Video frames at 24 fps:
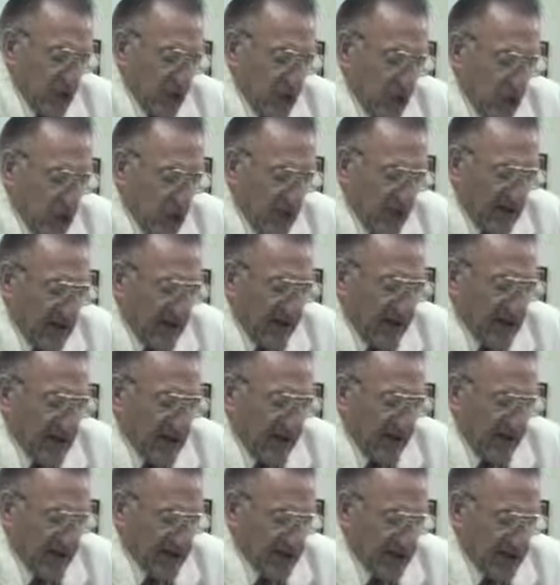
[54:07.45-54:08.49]
You've got
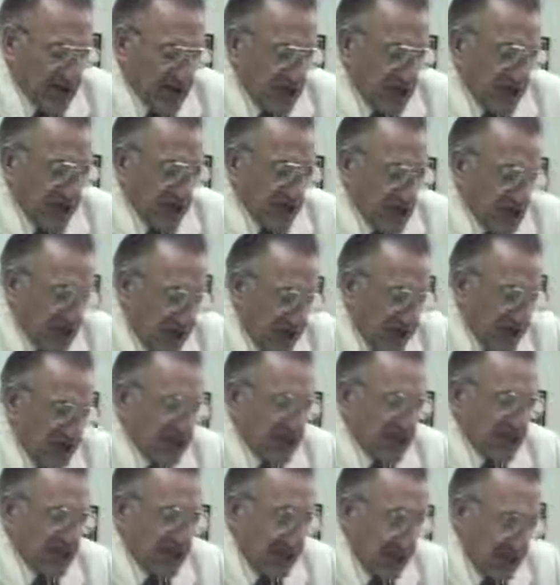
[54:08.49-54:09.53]
the message.
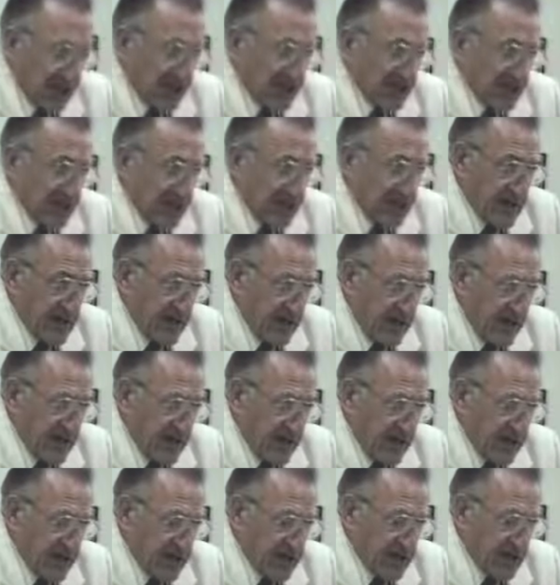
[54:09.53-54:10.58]
Jesus lives. That's
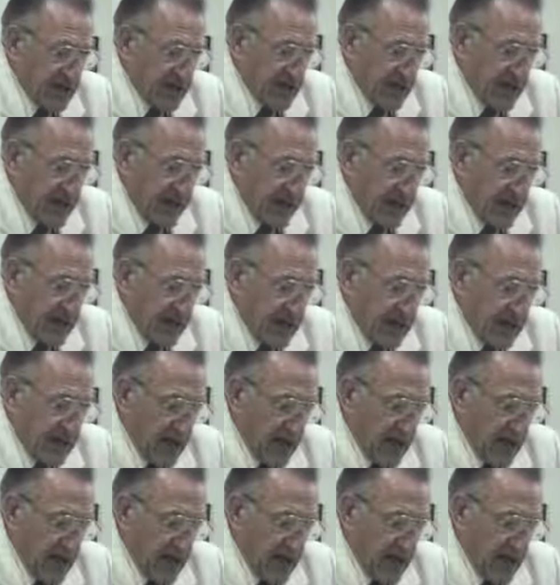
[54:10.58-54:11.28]
Hebrews 13 8.